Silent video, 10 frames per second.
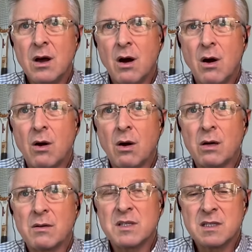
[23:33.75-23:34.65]

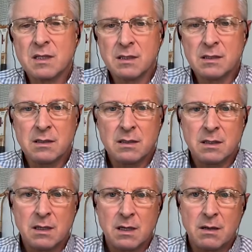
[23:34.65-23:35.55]
are still
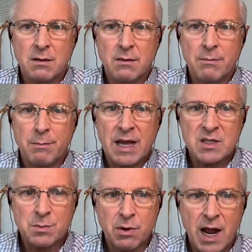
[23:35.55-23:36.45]

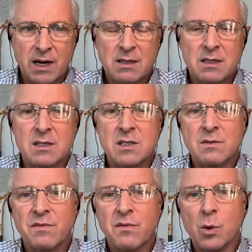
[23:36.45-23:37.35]
best practice
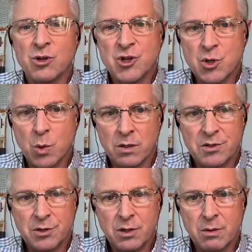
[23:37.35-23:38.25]
for
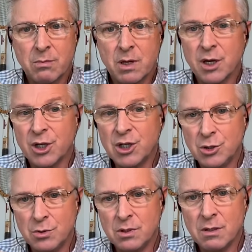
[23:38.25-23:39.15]
short-term
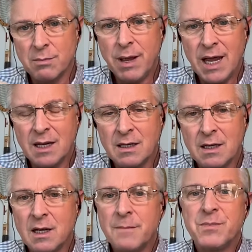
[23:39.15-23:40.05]
acute pain.
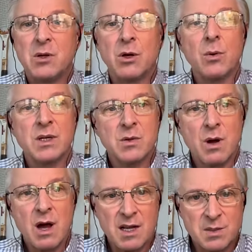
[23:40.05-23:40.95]
You go into a
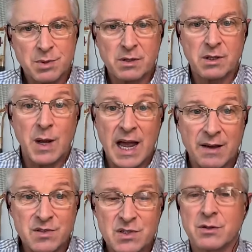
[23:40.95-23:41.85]
hospital, you
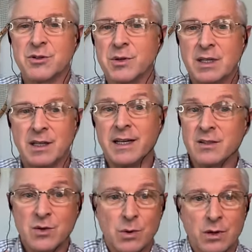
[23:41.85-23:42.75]
have surgery like a
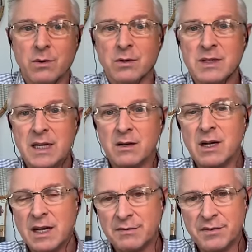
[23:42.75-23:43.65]
torn rotator
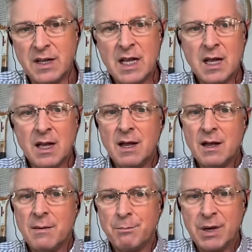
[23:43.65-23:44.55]
cuff,
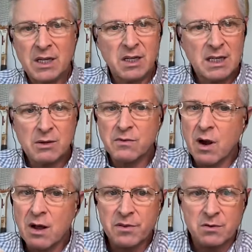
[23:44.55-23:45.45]
but you need to get
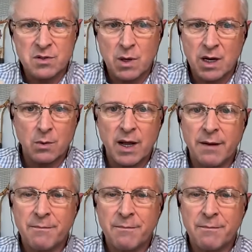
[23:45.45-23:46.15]
off of those right away.